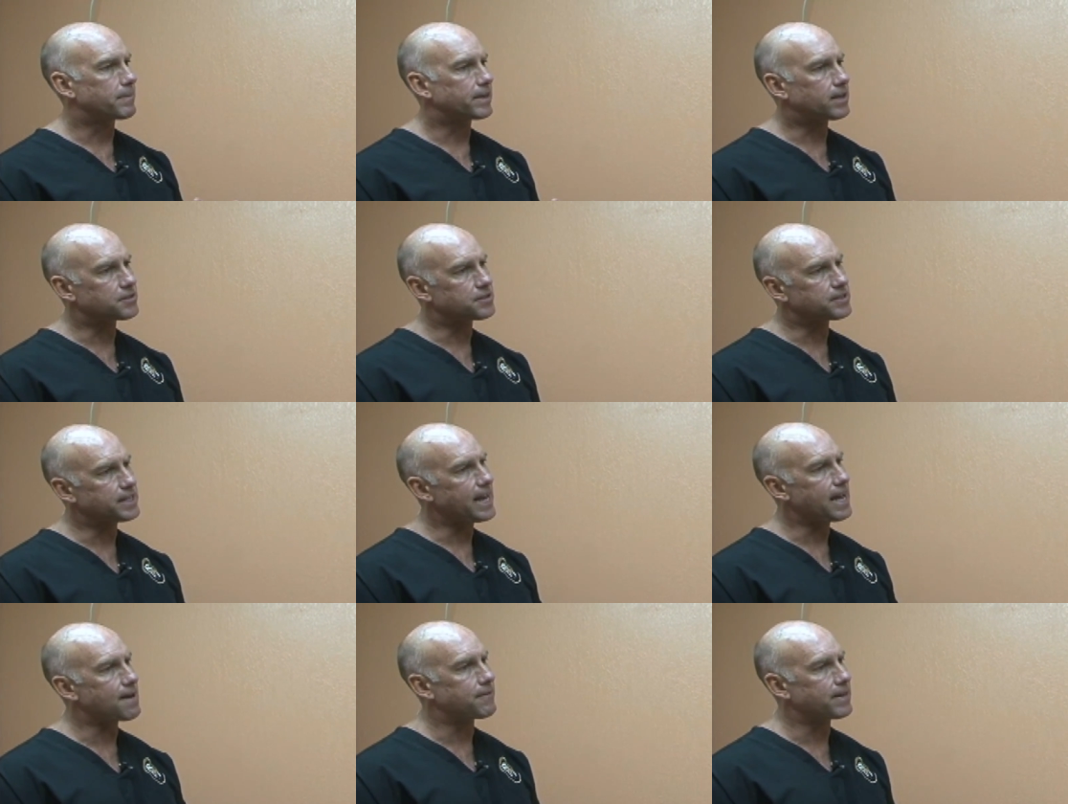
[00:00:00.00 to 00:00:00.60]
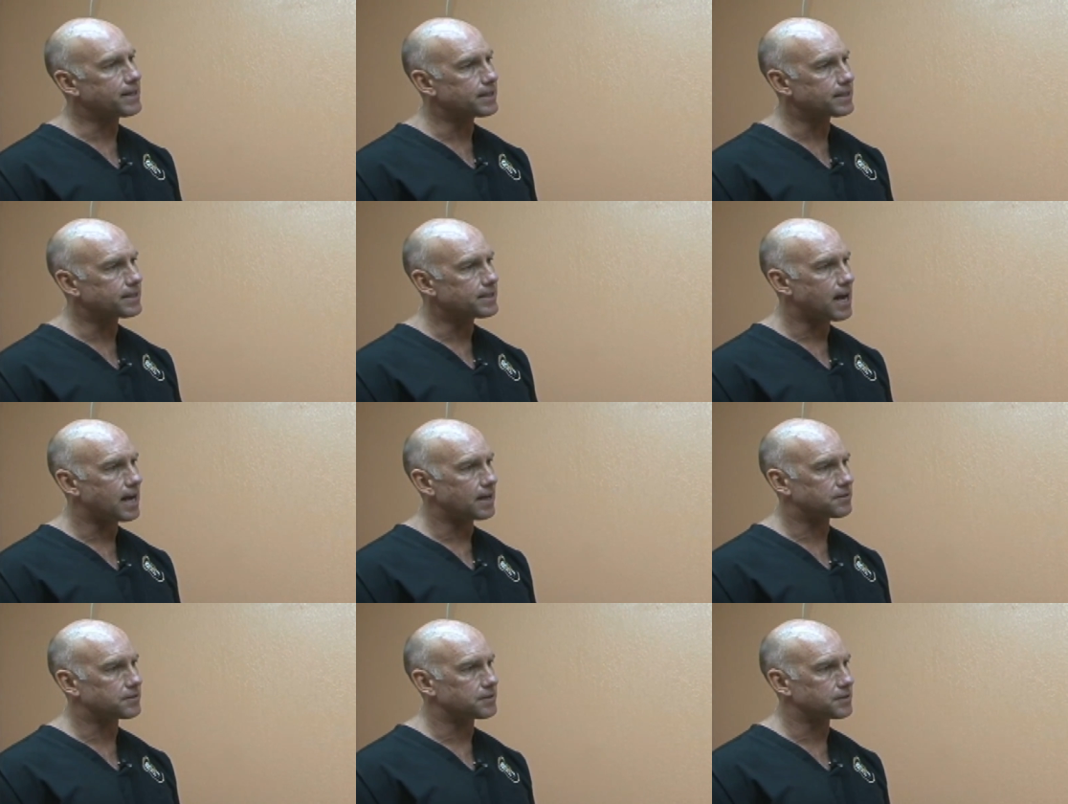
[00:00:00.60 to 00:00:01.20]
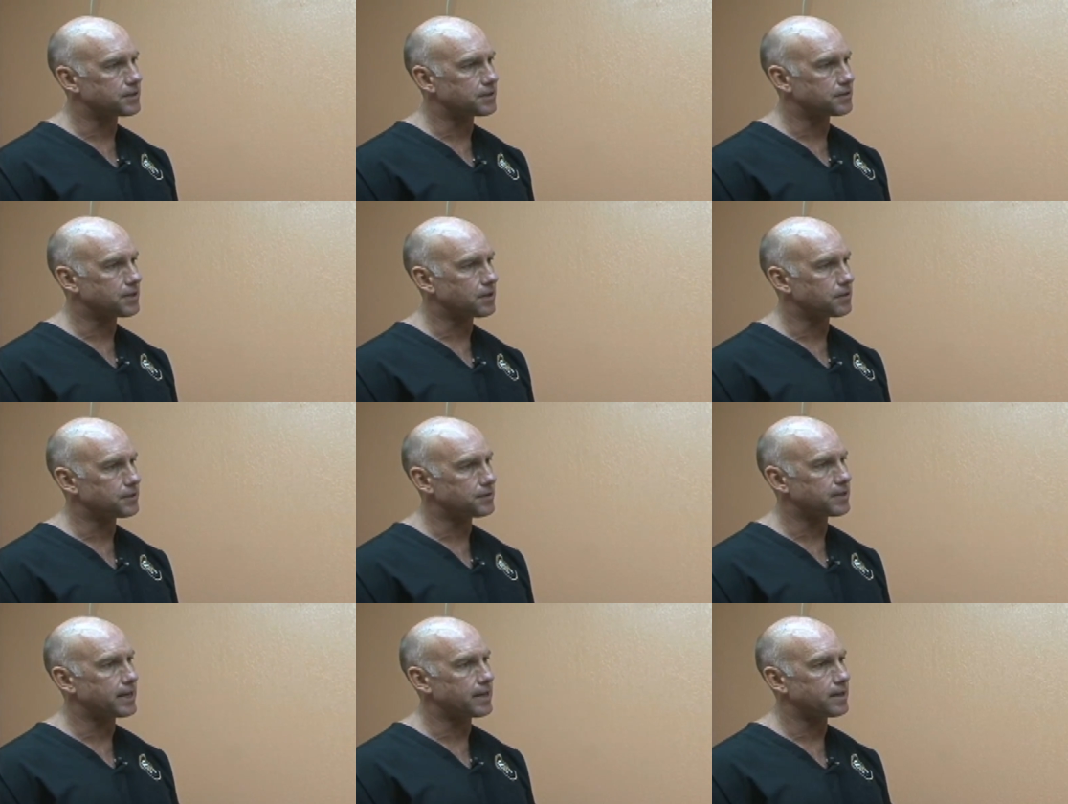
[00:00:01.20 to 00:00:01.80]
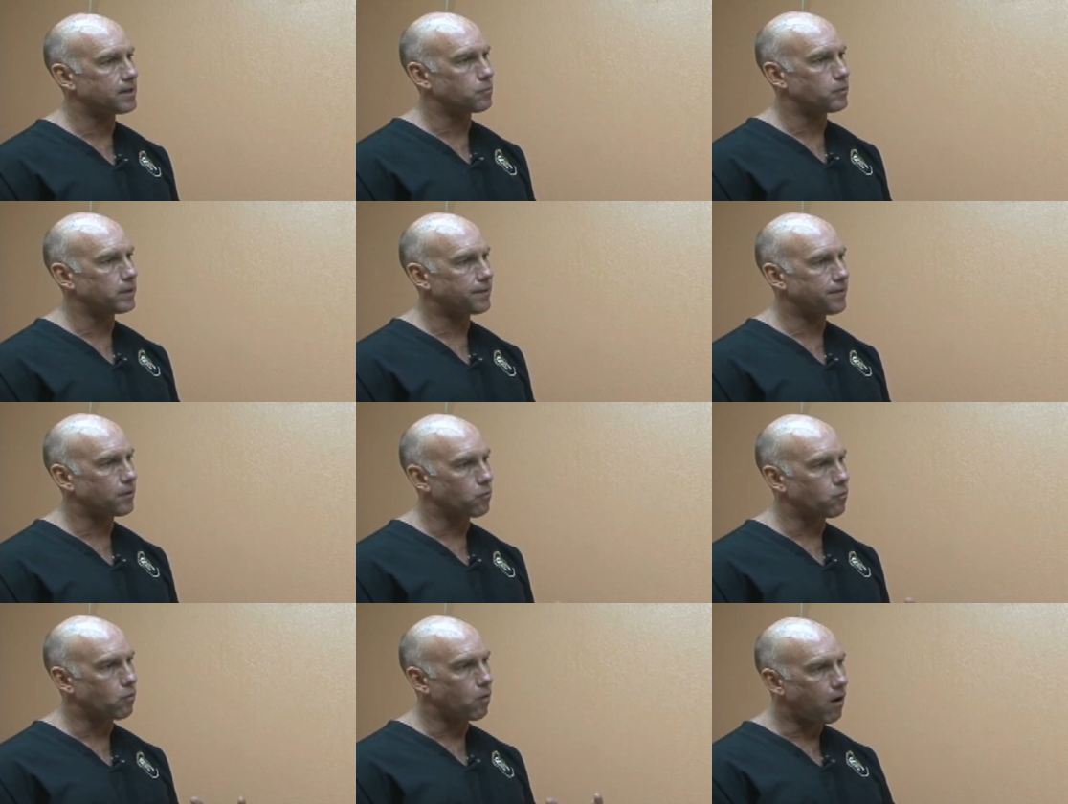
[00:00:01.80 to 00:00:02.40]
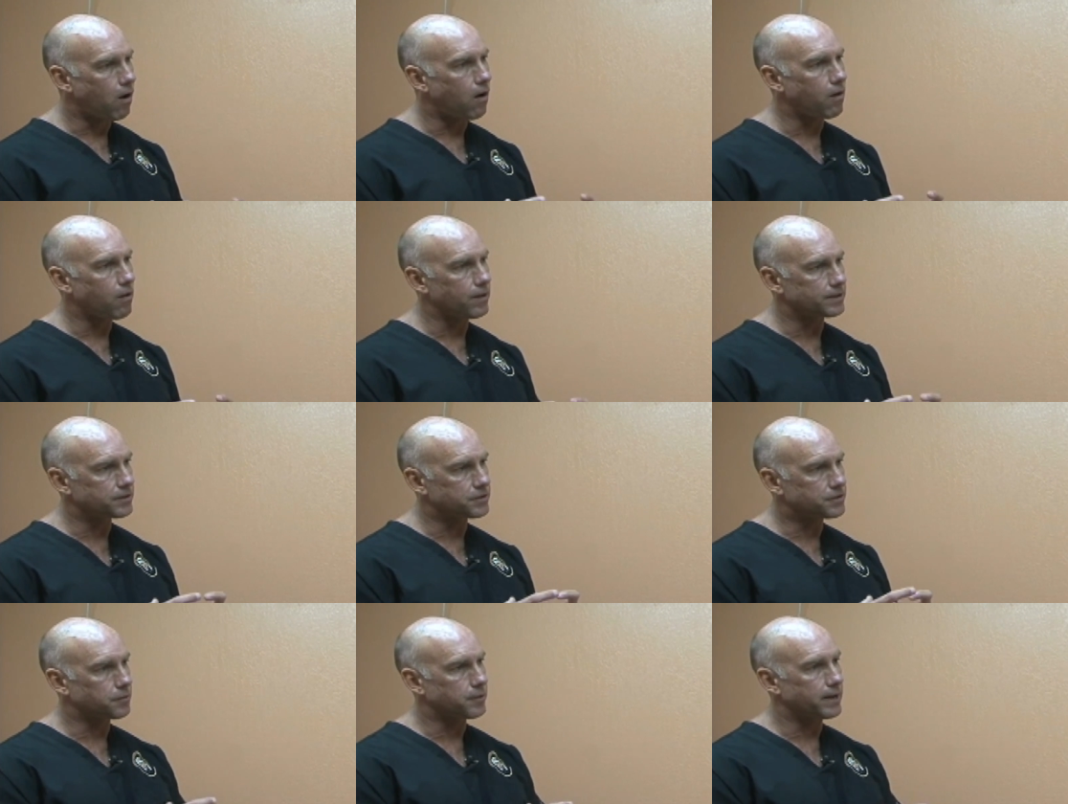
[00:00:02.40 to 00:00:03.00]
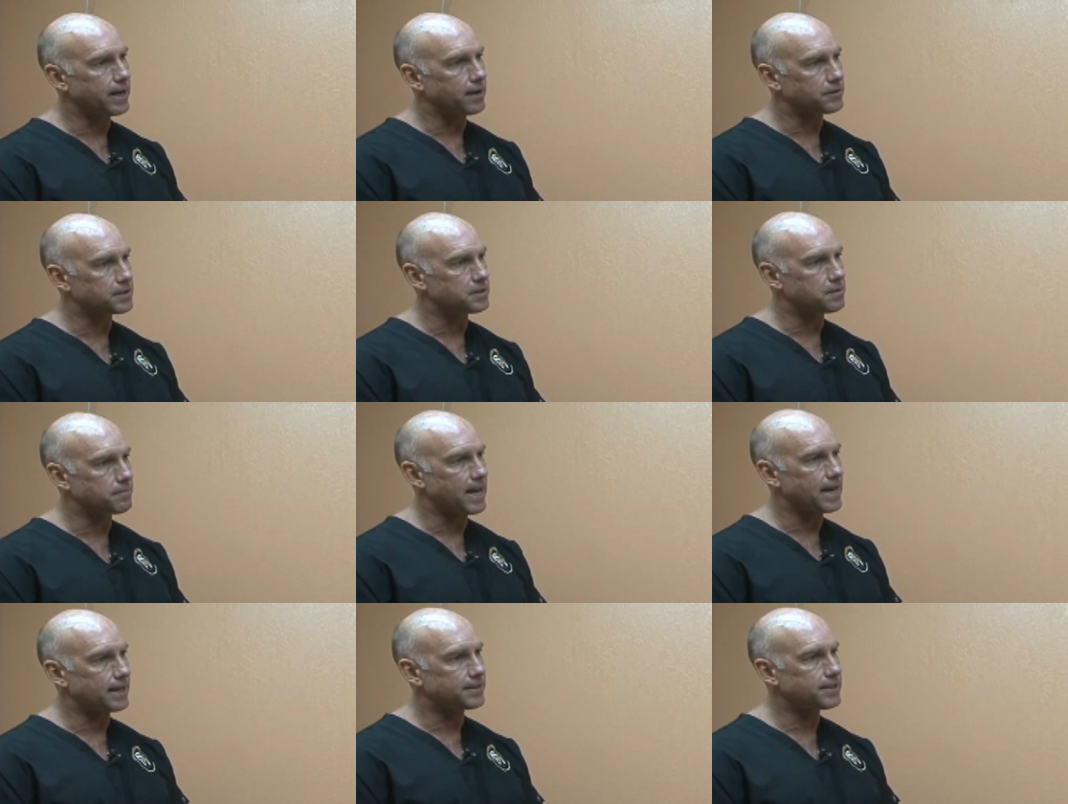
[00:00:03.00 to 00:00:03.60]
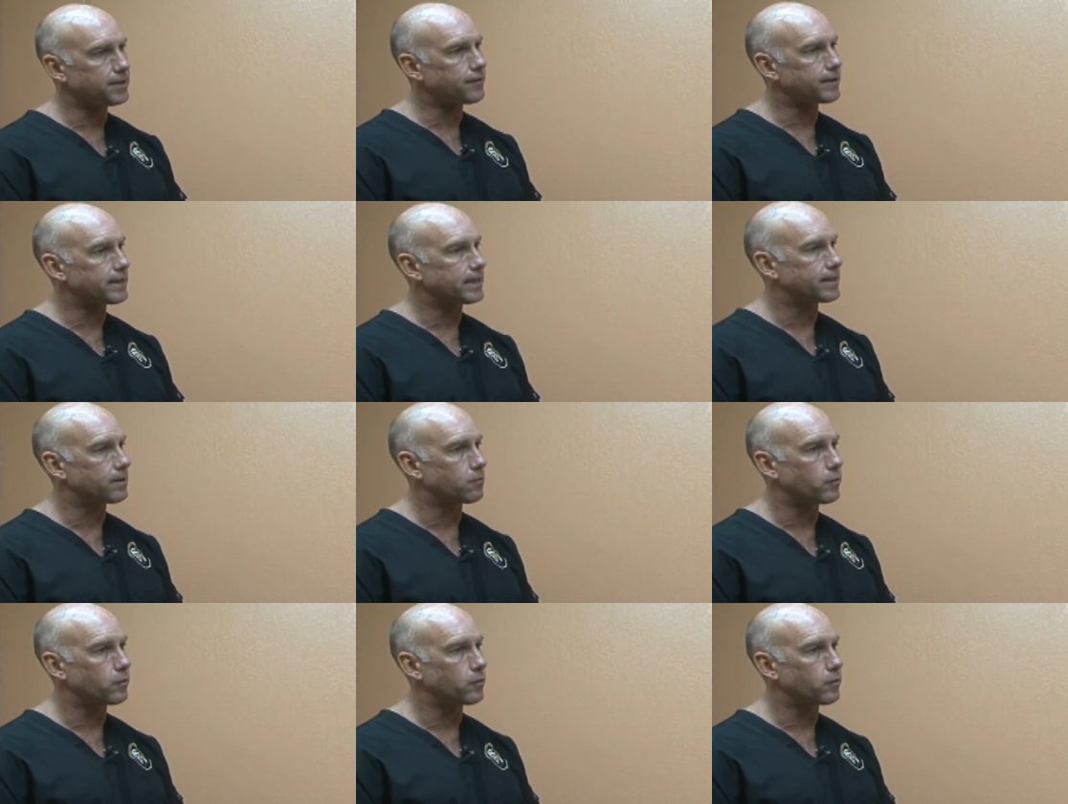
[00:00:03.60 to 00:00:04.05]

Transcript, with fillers: because they have endotoxins associated with the wall that surrounds the bacteria.